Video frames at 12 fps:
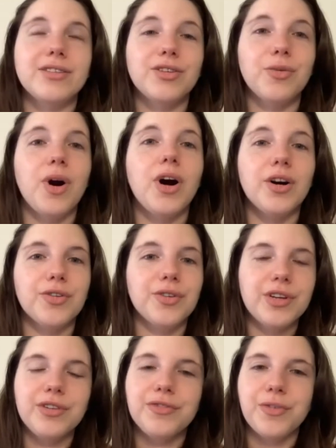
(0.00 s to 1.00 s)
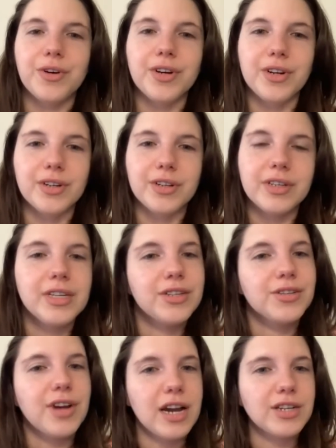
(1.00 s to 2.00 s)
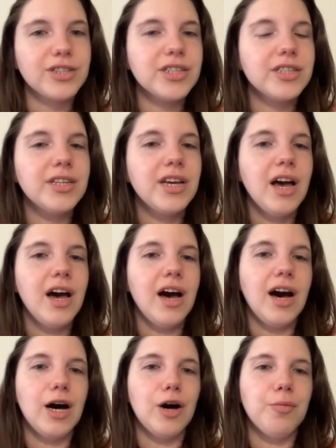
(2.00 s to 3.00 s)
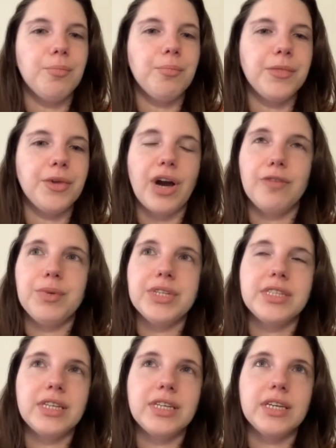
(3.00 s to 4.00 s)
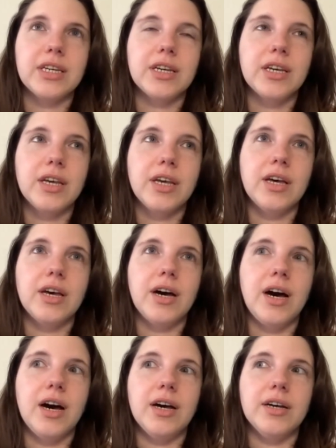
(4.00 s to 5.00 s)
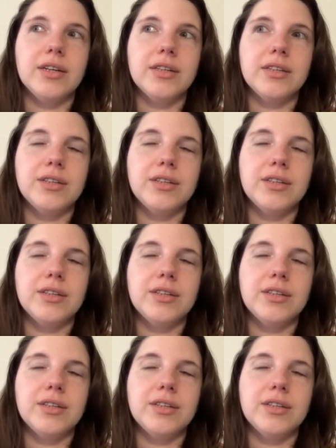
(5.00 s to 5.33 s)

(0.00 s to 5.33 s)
so hungry for interaction um, you know i've been seeing uh,